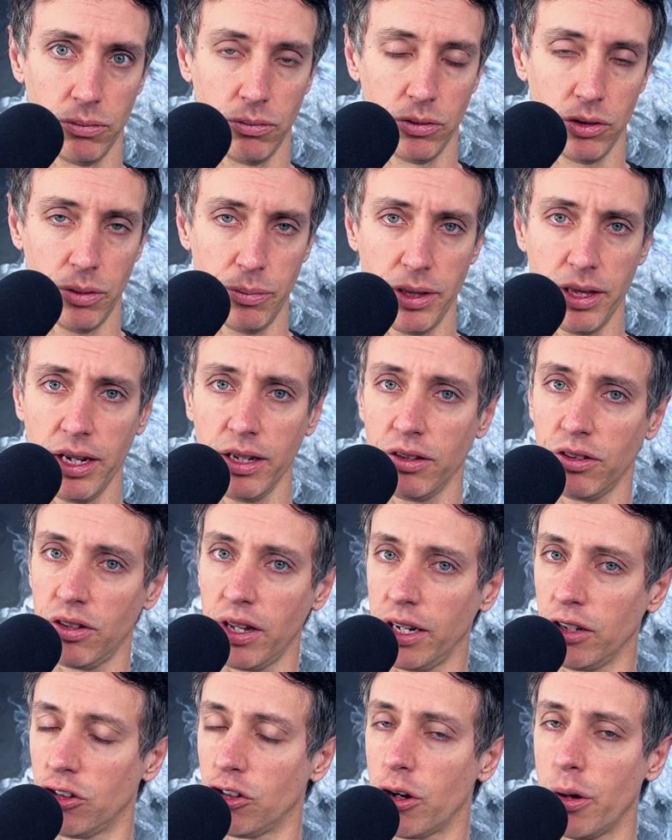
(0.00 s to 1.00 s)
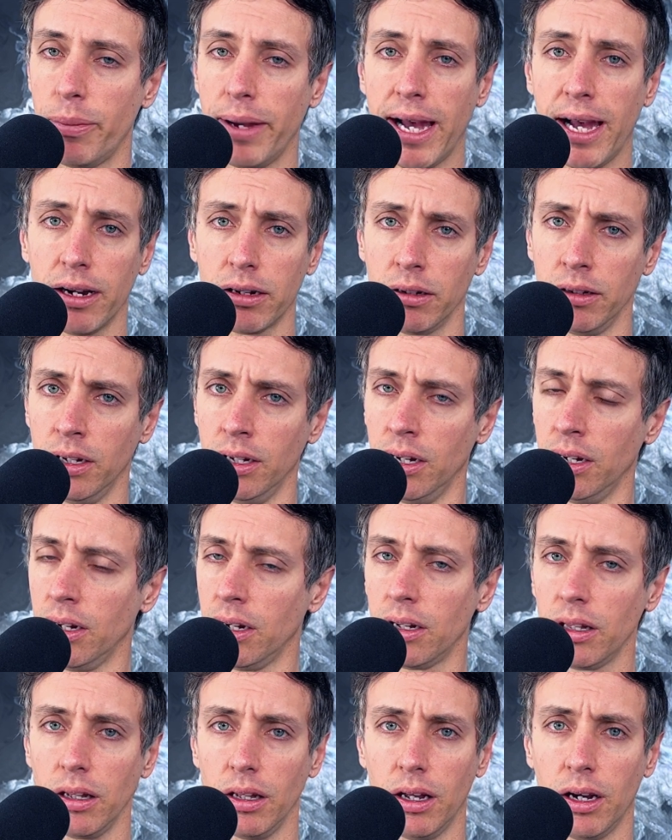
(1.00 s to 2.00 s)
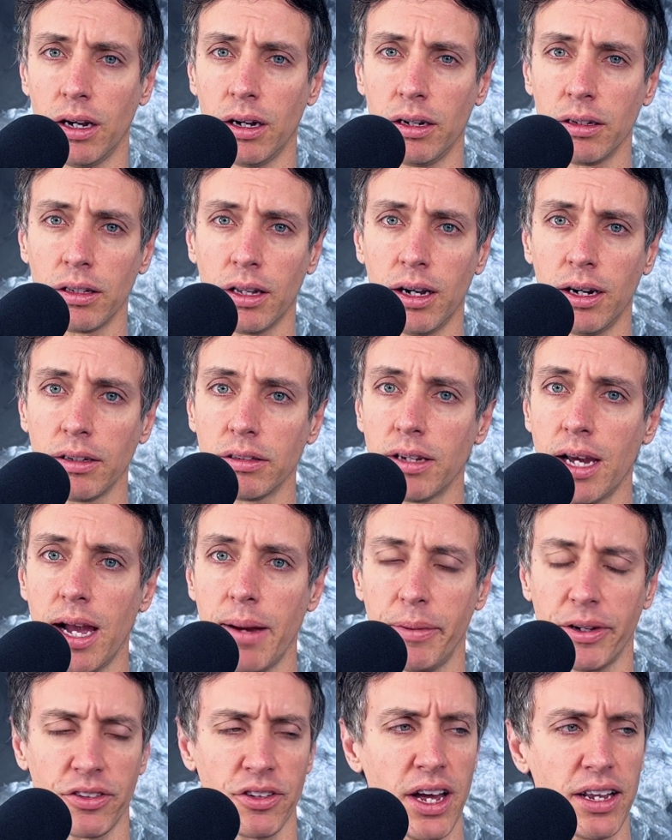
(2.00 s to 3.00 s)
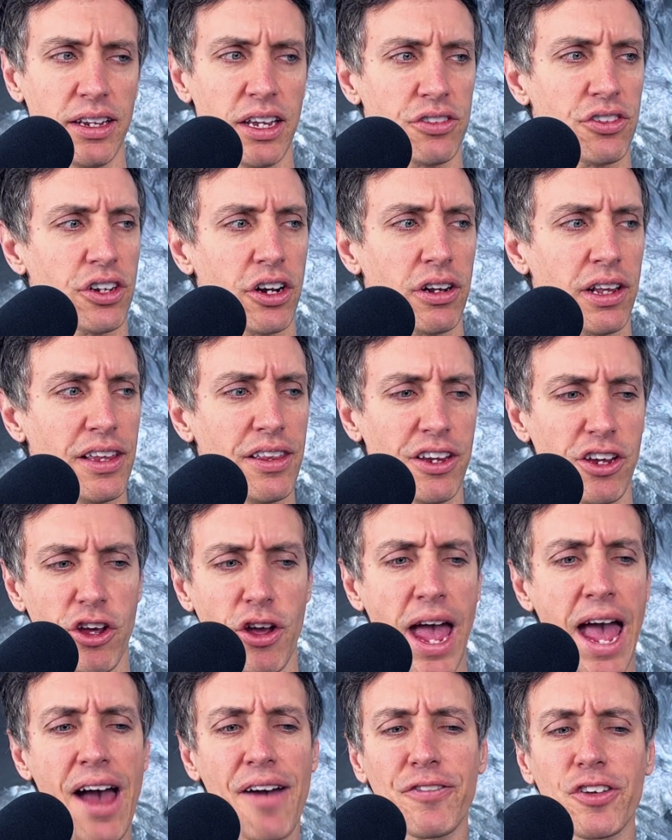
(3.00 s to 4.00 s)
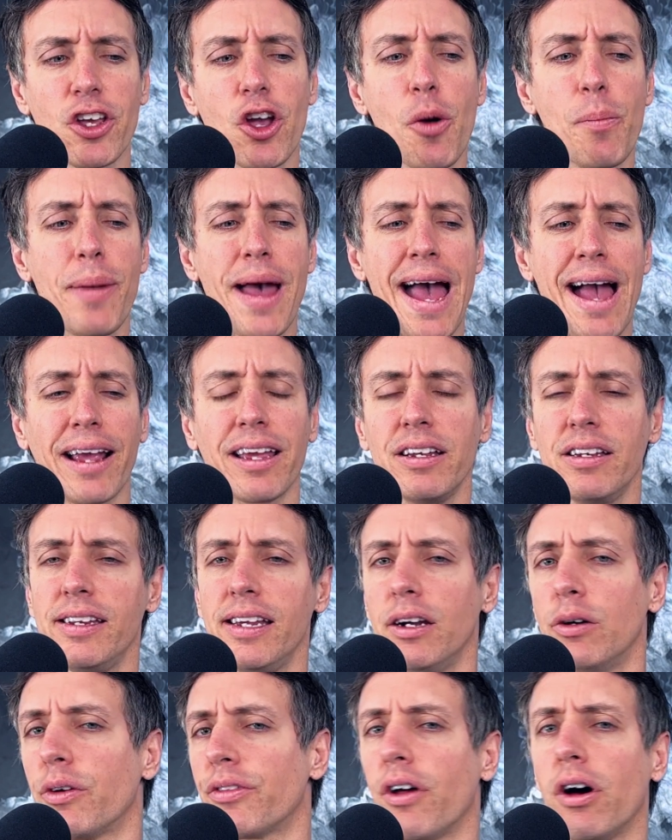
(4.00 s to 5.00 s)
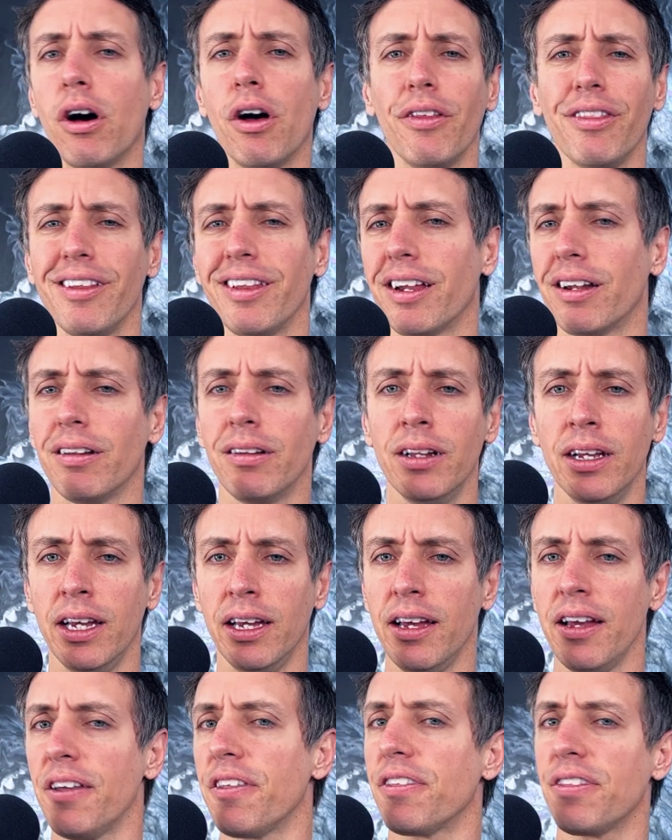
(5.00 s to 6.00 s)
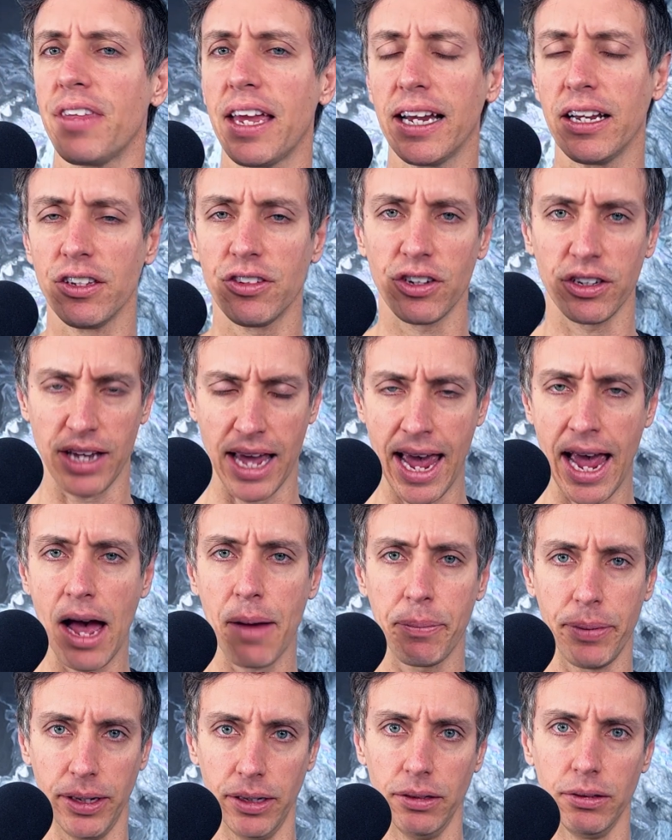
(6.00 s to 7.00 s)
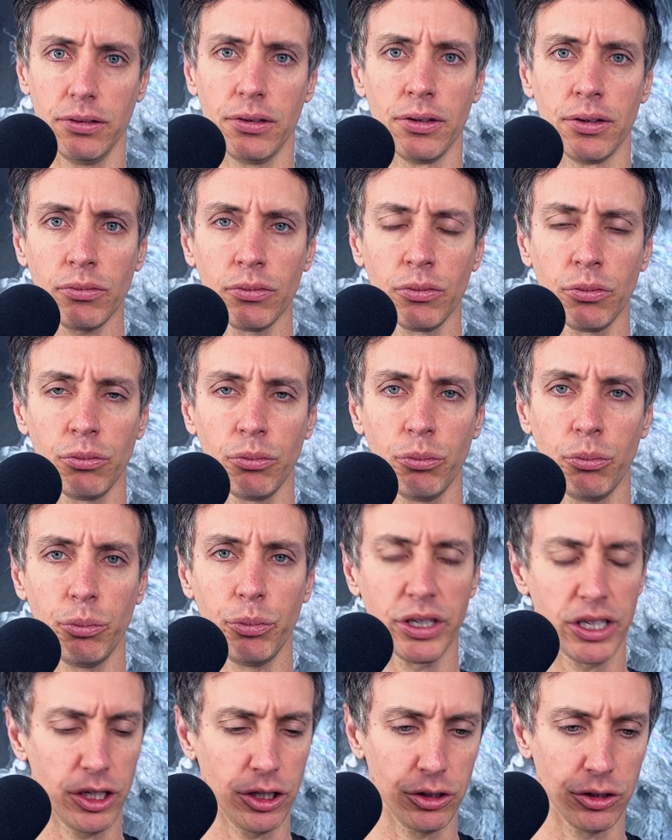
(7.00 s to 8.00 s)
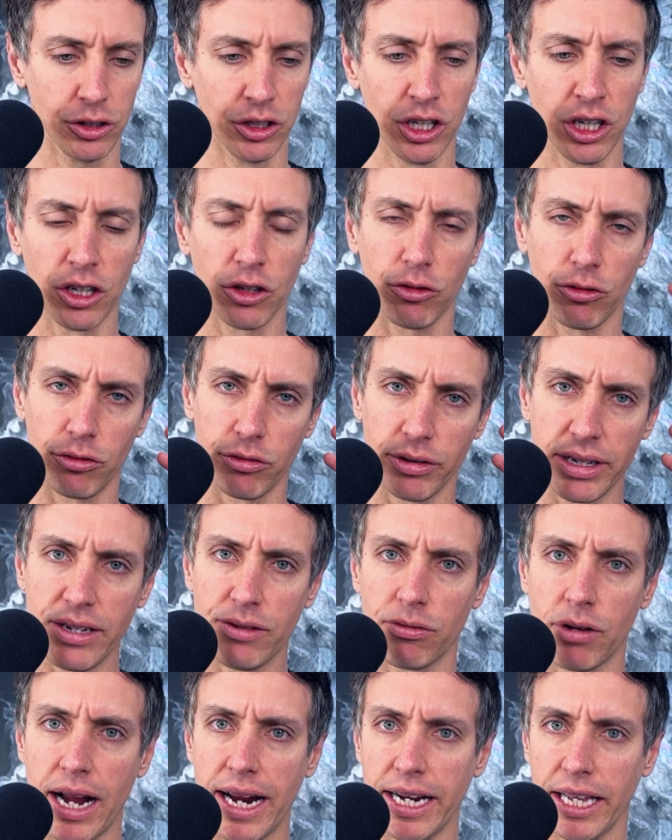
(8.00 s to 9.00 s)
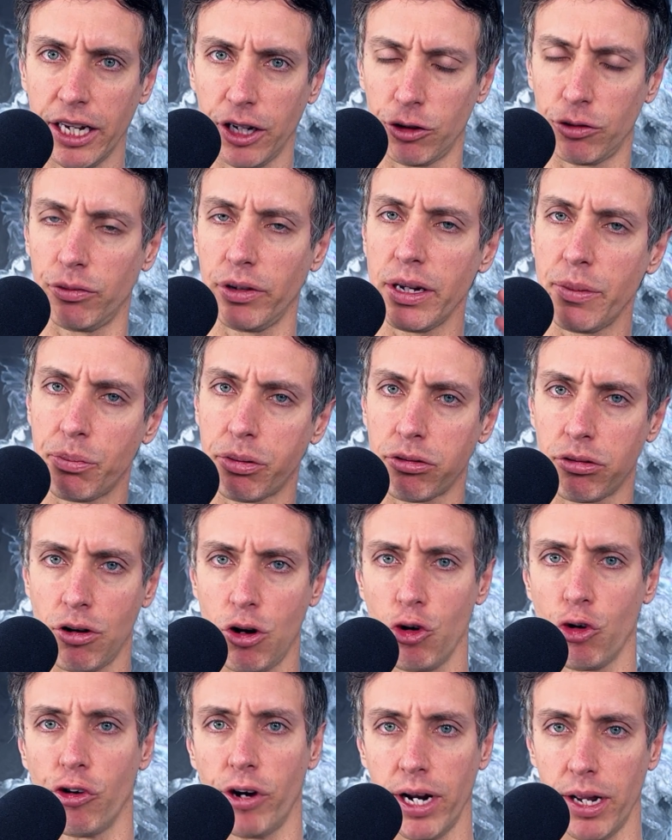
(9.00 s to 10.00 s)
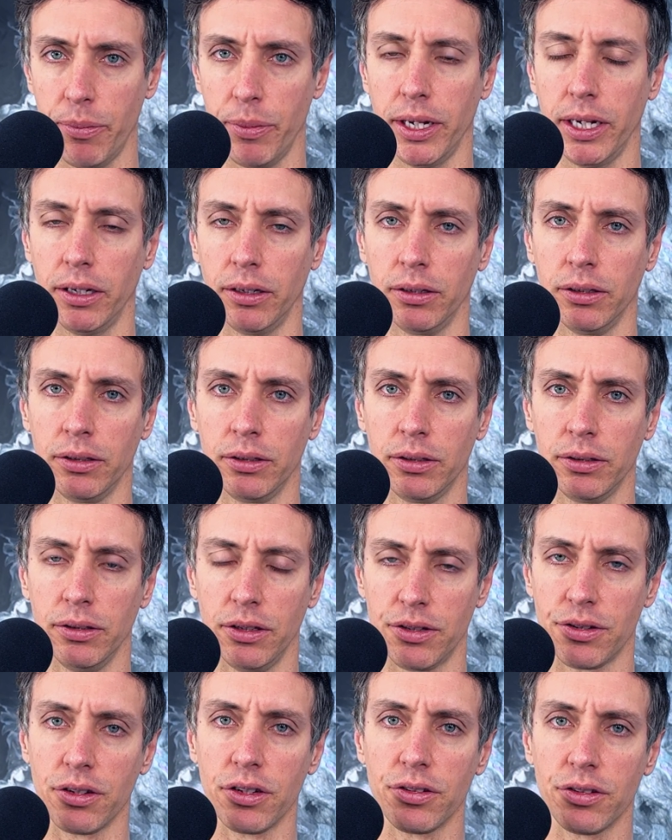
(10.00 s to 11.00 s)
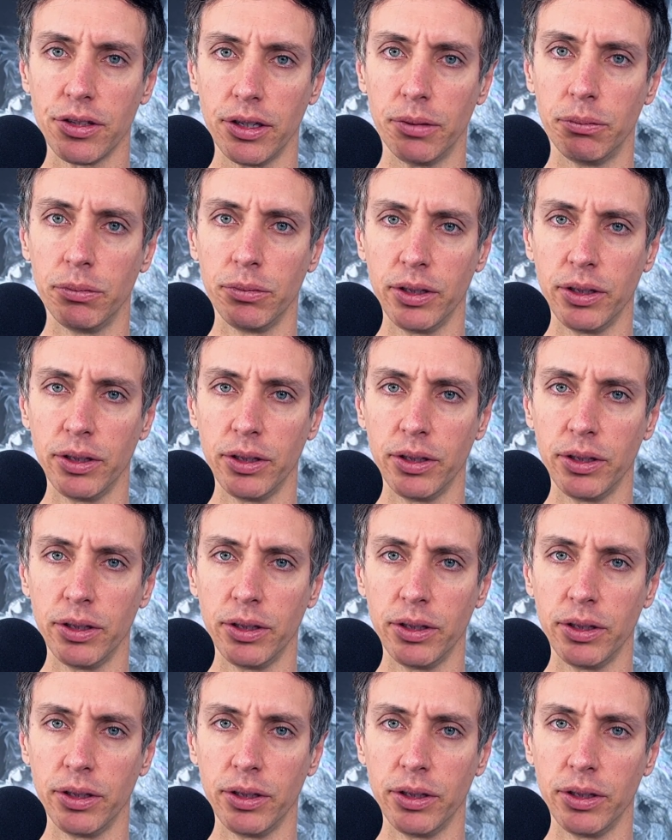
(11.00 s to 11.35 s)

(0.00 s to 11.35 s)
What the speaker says: Some of these things go back long time. It's not necessarily that you have to go back and deal with all the little things that happened, but you're rewriting or reprogramming the system.